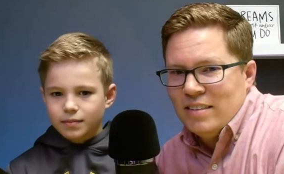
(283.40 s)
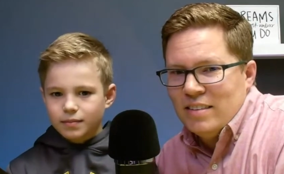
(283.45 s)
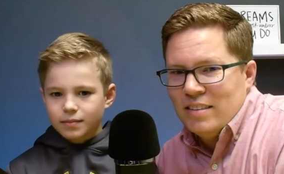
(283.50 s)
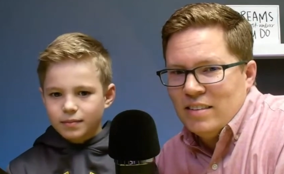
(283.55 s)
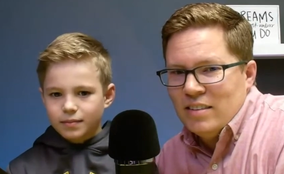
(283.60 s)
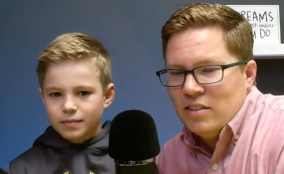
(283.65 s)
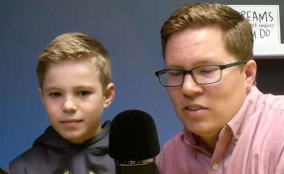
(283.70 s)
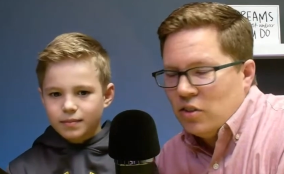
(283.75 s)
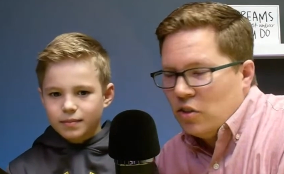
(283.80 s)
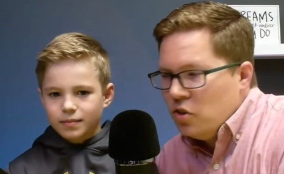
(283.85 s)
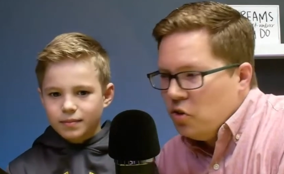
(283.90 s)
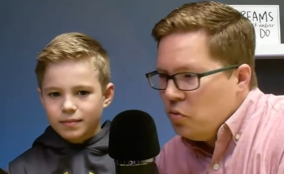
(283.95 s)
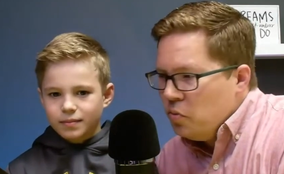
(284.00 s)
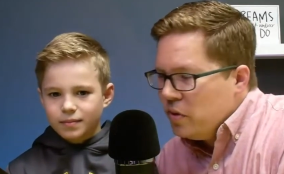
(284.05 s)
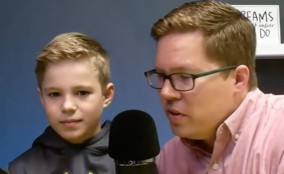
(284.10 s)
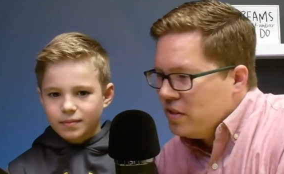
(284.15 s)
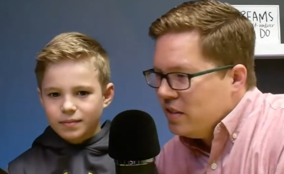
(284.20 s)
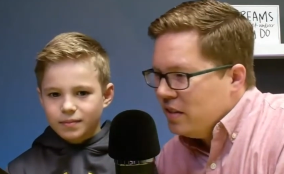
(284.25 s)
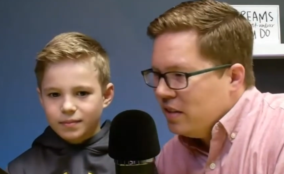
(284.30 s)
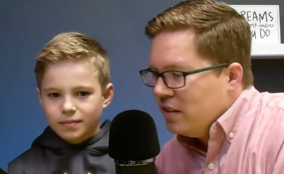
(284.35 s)
Speaker 1: So you
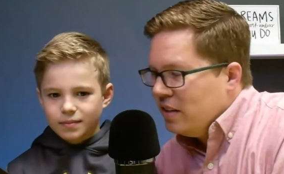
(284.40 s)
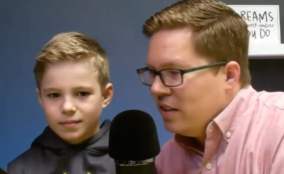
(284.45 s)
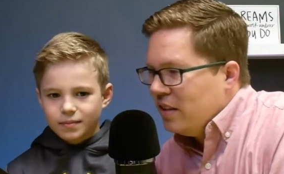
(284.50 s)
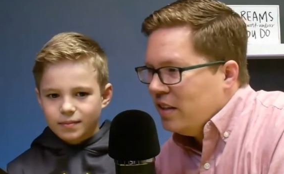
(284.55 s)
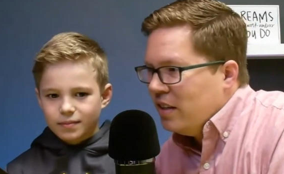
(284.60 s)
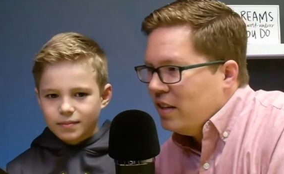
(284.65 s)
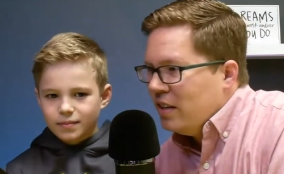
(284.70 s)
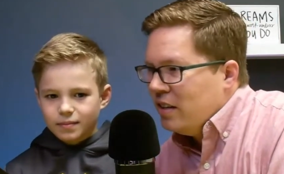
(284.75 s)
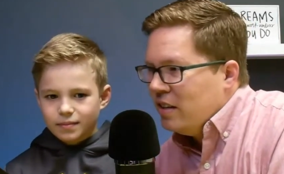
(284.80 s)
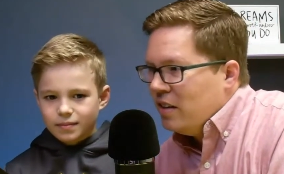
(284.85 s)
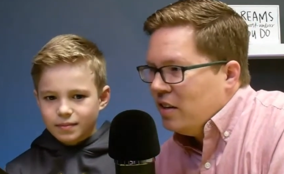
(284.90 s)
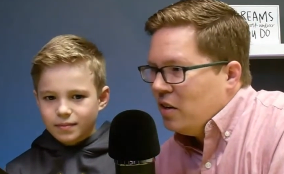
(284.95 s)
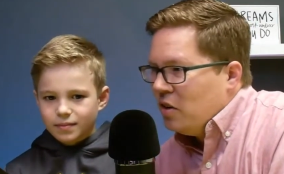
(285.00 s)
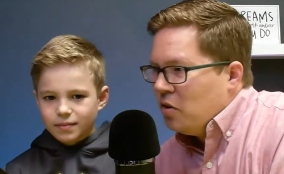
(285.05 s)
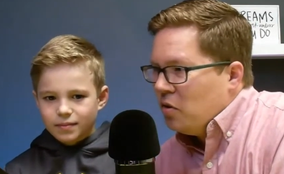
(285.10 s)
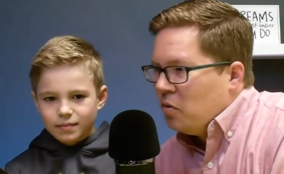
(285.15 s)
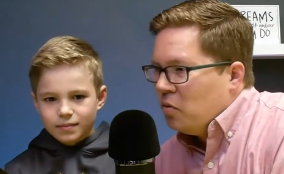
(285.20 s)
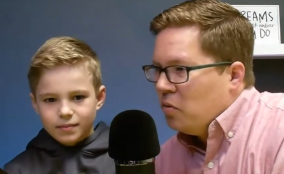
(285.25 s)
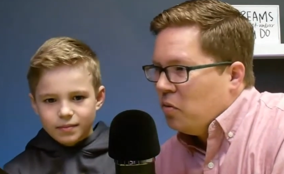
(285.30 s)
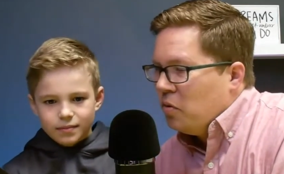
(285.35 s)
recently
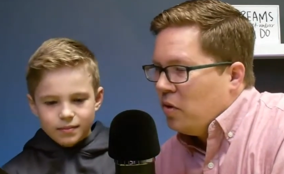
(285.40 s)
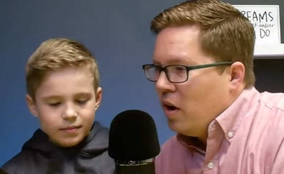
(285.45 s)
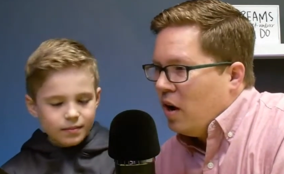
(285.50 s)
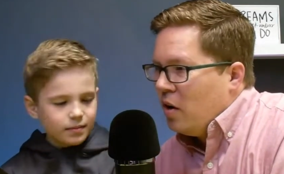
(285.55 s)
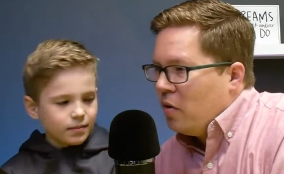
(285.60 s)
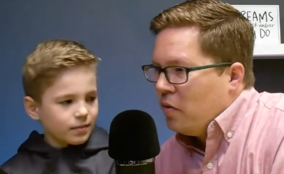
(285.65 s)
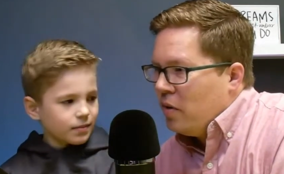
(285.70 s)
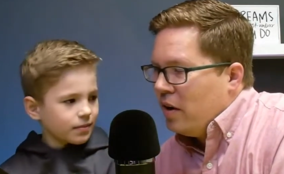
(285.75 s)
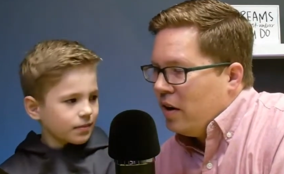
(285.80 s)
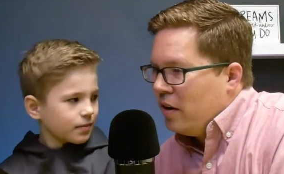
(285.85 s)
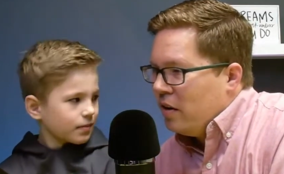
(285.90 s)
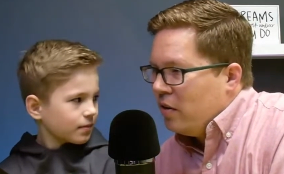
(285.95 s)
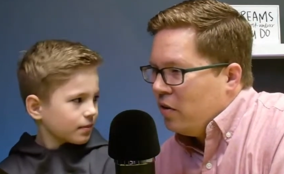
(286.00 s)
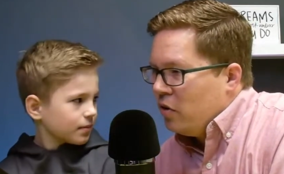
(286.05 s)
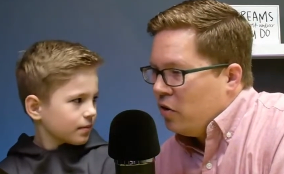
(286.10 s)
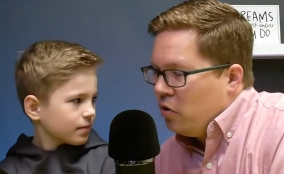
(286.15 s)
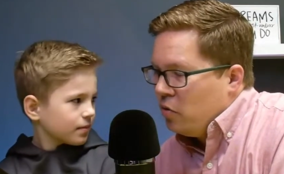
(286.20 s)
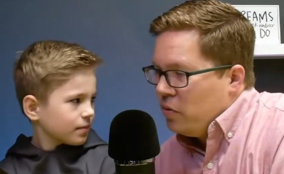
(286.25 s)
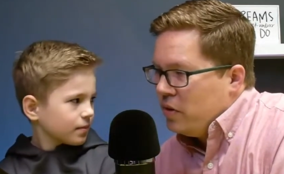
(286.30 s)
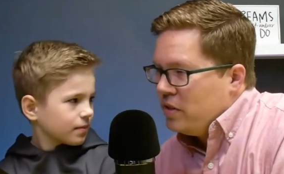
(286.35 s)
I read or
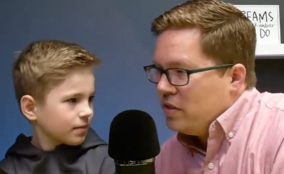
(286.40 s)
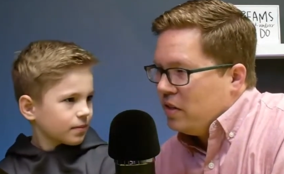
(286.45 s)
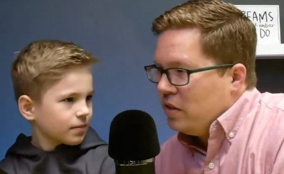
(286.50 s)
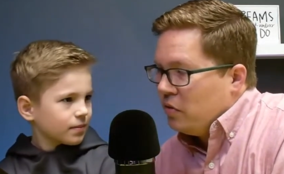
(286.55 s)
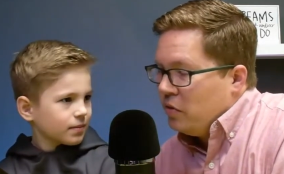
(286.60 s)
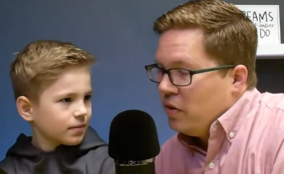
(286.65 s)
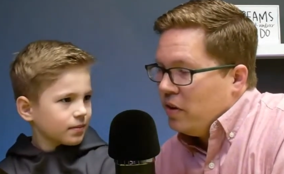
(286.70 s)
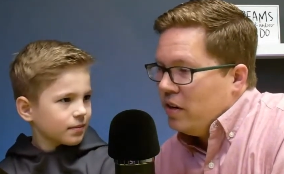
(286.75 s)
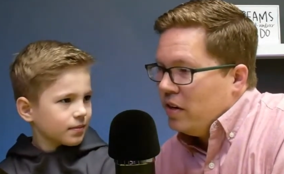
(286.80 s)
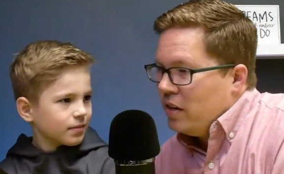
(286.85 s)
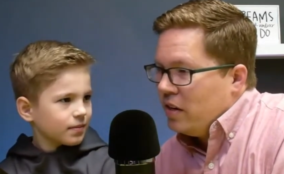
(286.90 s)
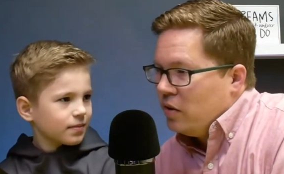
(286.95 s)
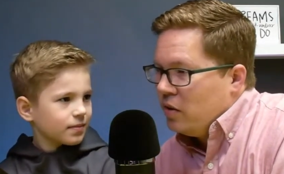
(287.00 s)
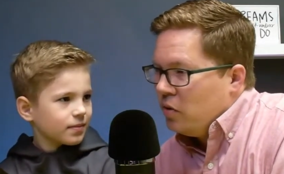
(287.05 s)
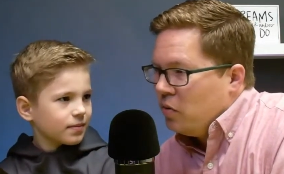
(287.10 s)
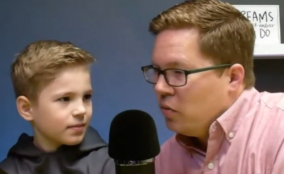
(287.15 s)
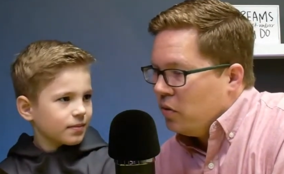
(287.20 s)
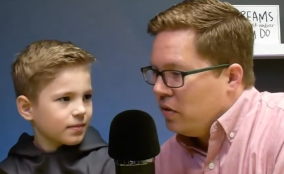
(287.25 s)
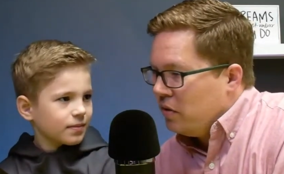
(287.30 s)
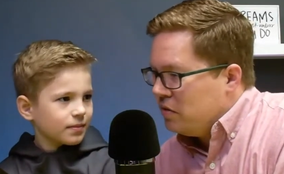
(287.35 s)
you're recently
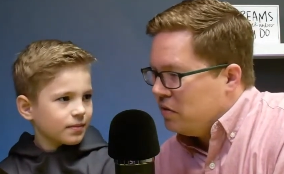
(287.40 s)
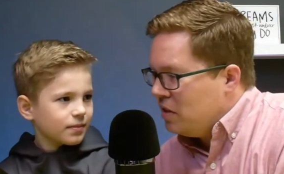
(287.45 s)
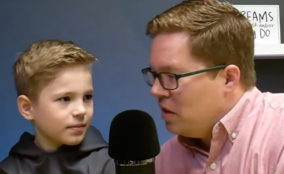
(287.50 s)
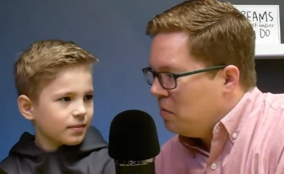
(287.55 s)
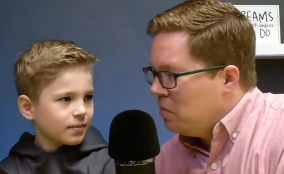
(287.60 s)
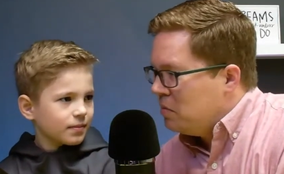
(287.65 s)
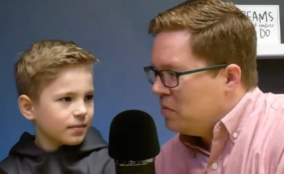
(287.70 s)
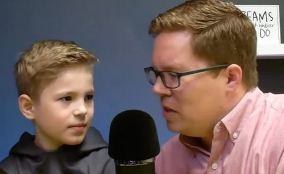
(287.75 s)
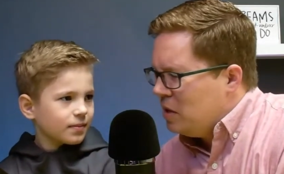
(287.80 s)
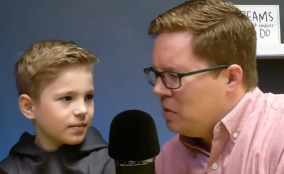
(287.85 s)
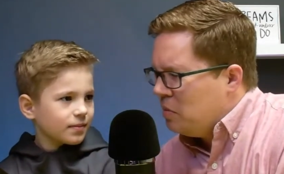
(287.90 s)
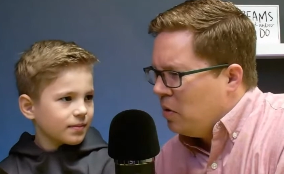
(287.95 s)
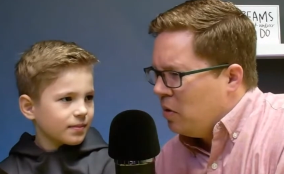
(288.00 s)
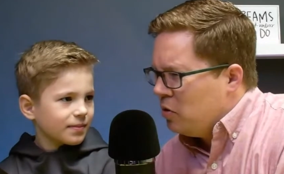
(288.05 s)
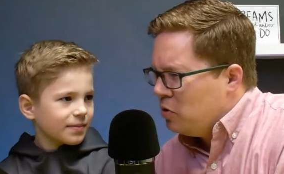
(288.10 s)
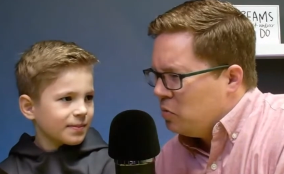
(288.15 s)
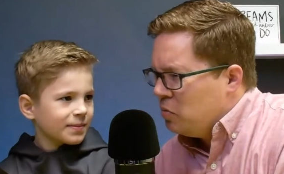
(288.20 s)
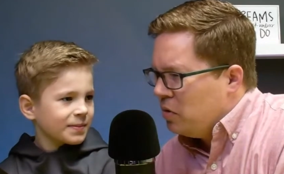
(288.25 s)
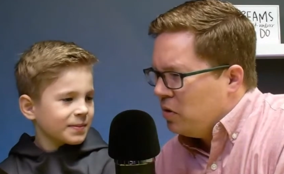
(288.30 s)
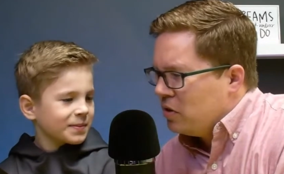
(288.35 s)
reading one of Tim
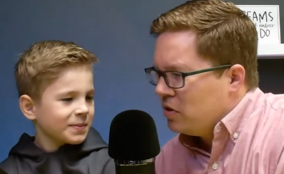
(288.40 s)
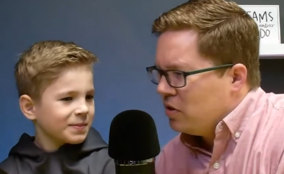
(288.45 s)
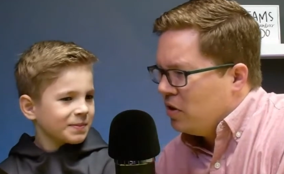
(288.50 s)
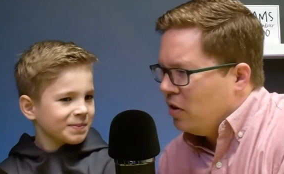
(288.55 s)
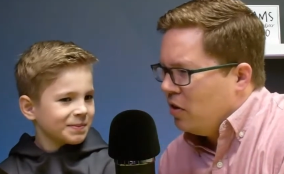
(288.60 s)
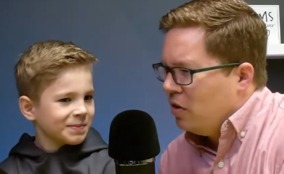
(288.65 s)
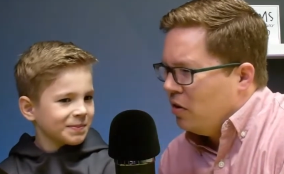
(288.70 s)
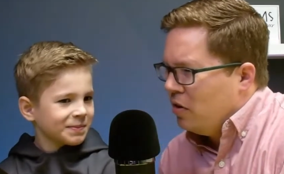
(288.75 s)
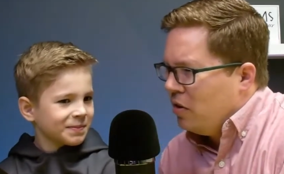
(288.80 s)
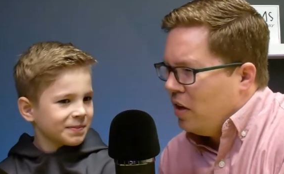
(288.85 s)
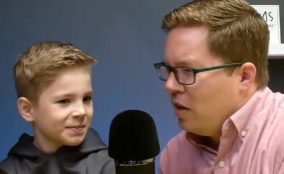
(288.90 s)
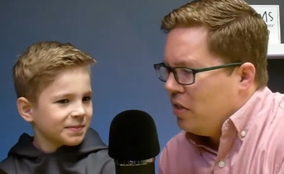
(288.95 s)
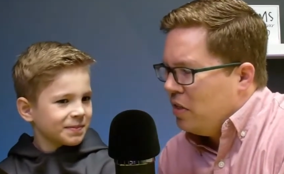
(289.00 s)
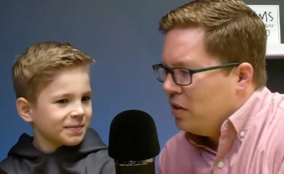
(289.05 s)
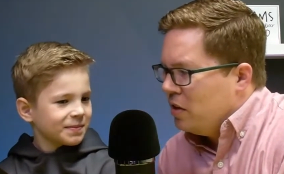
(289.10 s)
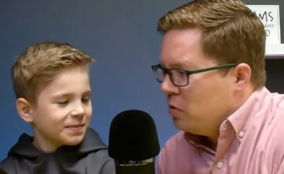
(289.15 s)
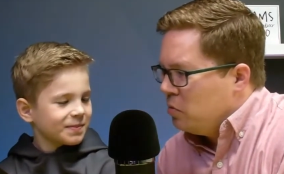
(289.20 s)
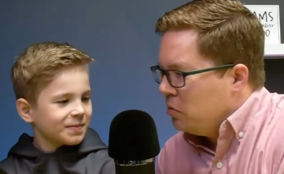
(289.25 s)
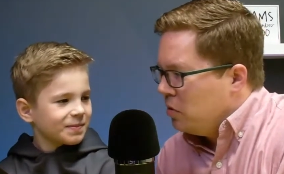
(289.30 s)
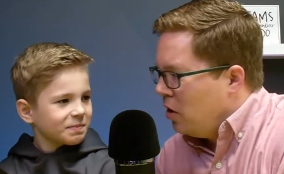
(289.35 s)
Tebow's books called I
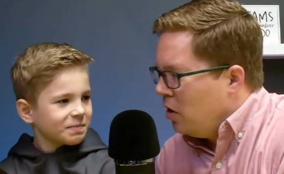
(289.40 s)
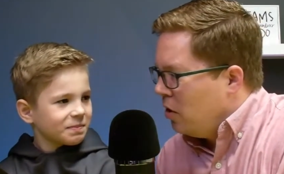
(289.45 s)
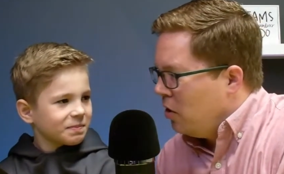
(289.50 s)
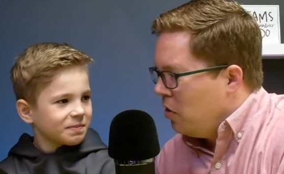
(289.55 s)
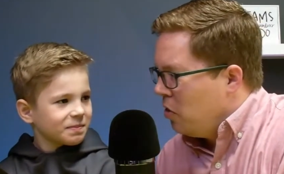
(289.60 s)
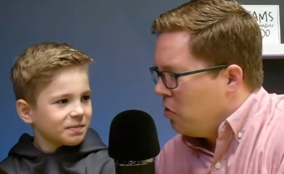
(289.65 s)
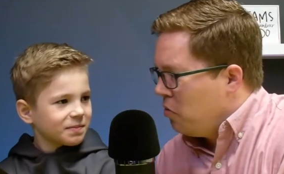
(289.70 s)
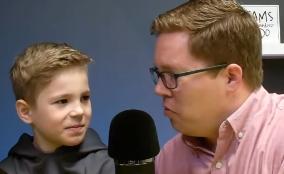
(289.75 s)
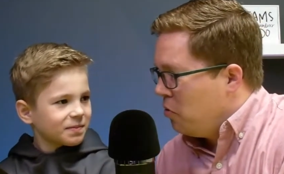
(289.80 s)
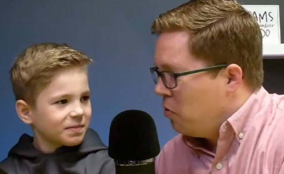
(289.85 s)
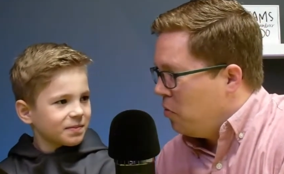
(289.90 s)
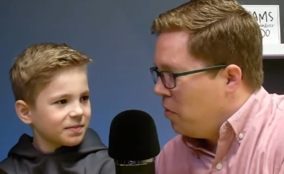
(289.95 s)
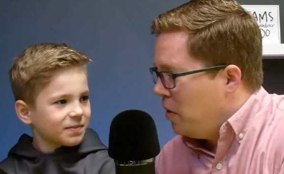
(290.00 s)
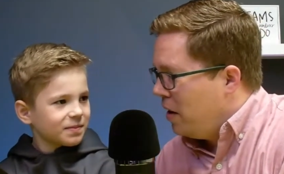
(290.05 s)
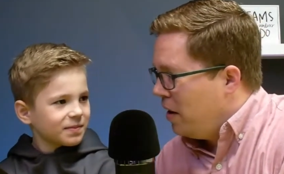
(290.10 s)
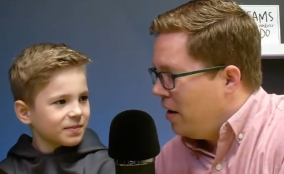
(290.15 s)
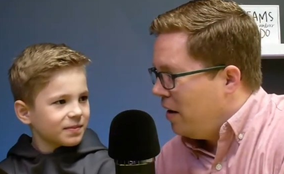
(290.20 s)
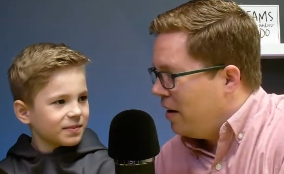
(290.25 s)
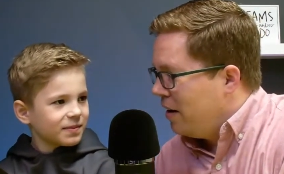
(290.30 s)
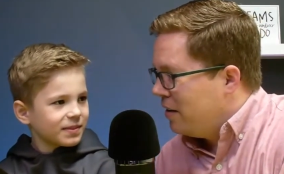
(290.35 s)
think it's called Through
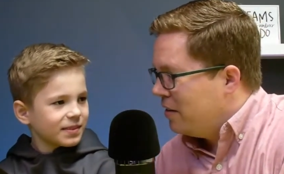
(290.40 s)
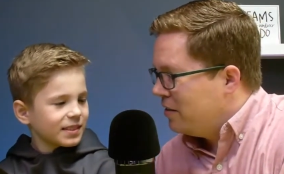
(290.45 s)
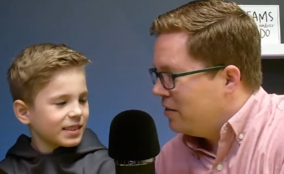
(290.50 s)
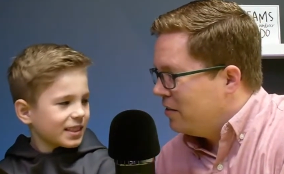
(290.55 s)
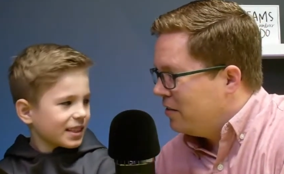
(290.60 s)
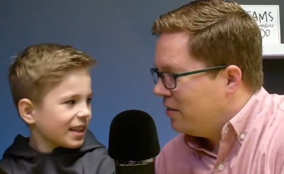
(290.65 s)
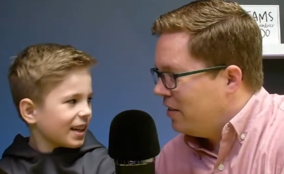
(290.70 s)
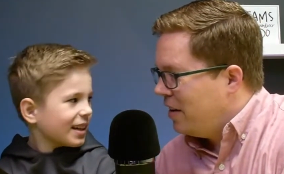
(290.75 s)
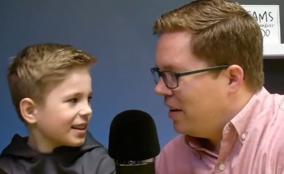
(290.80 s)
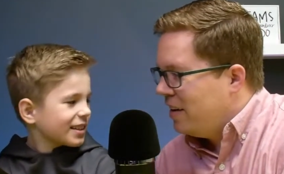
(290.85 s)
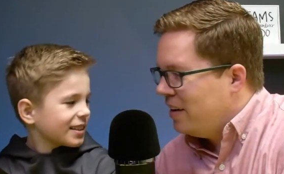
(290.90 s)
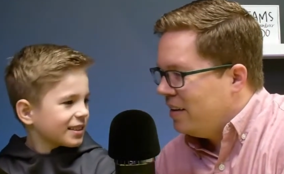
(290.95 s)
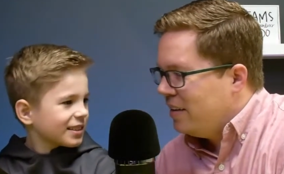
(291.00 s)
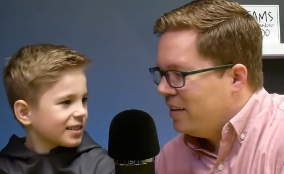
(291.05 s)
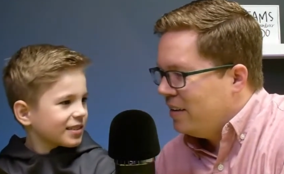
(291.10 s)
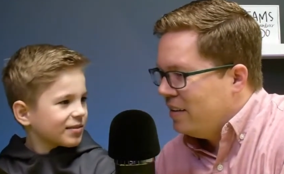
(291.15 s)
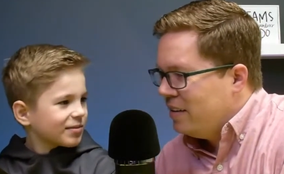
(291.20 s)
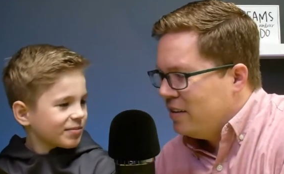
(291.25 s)
My Eyes, yeah, right?